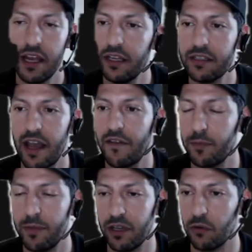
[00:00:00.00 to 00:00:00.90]
It doesn't have
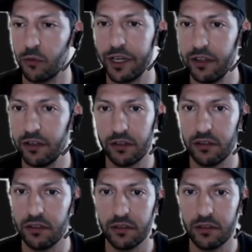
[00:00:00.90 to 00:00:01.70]
to be a real